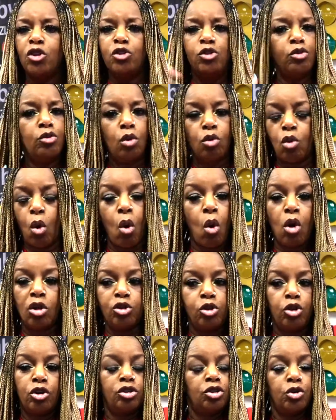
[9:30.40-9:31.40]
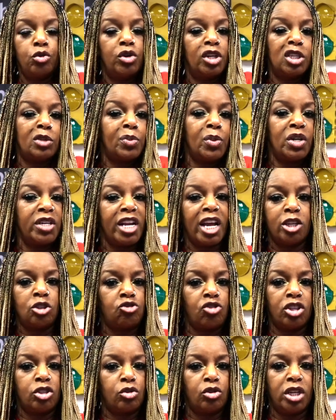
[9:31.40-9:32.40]
You all you're doing is putting that
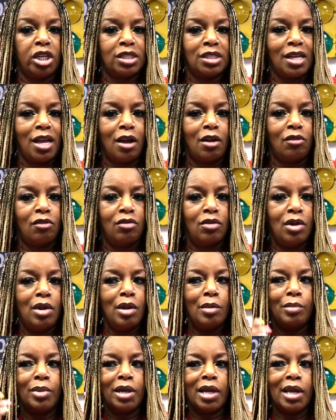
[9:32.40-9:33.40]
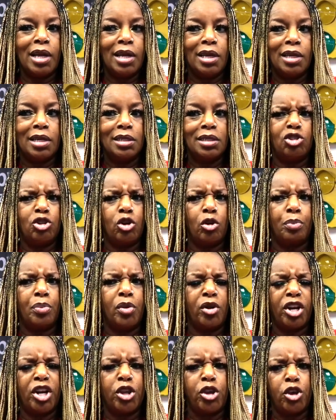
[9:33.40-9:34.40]
stress on yourself because you're
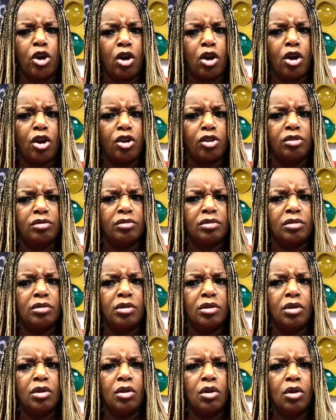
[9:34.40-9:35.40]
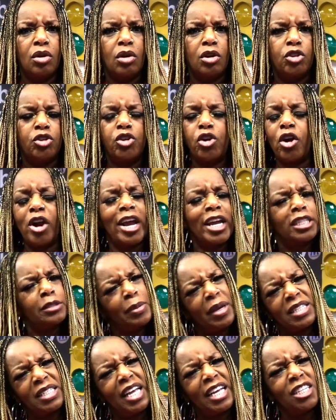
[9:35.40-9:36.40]
putting your your
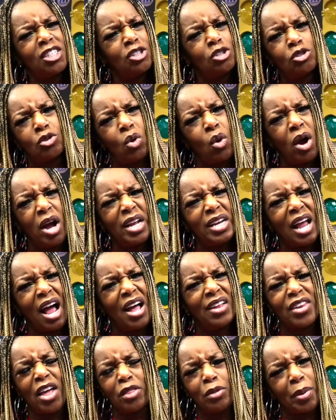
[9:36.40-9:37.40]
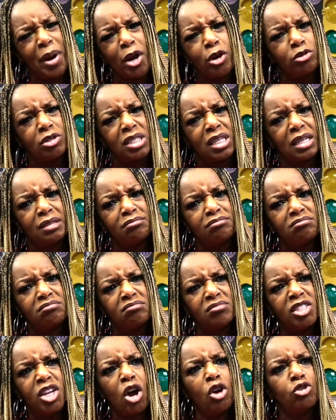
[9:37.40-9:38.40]
expectations on another person.
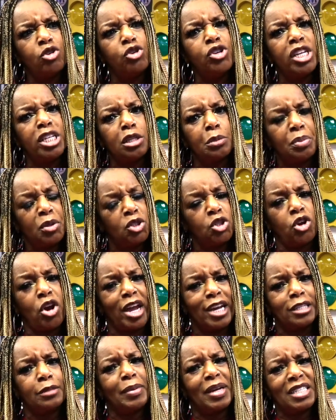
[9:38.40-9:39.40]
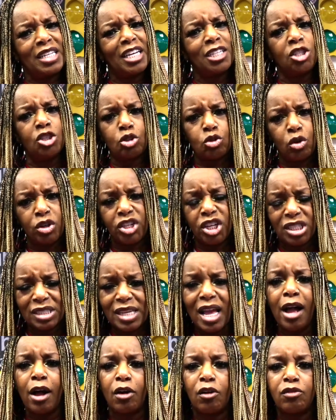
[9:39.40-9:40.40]
No, you need to put your expectations on
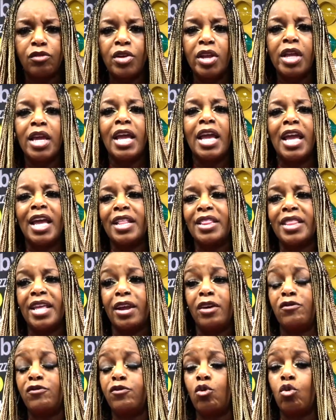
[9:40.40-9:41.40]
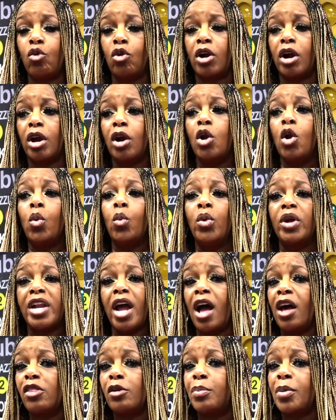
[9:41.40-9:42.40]
yourself. And therefore, when
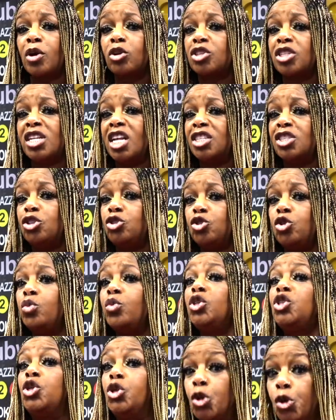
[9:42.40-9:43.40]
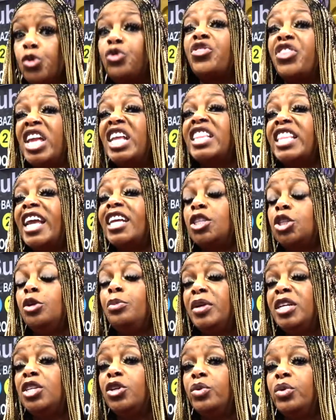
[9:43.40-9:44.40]
the other person doesn't do what you think they
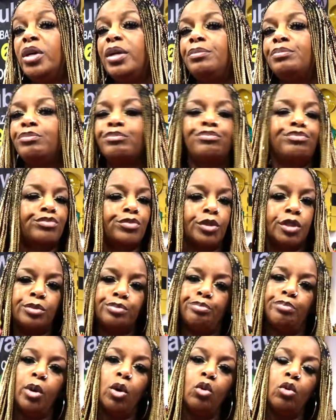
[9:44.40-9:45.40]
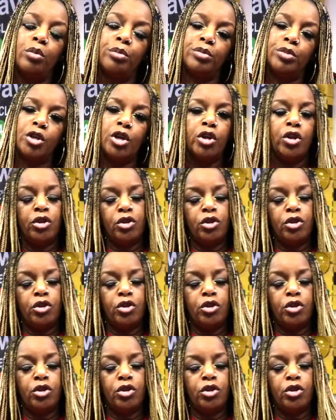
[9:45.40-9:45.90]
should be doing, boom,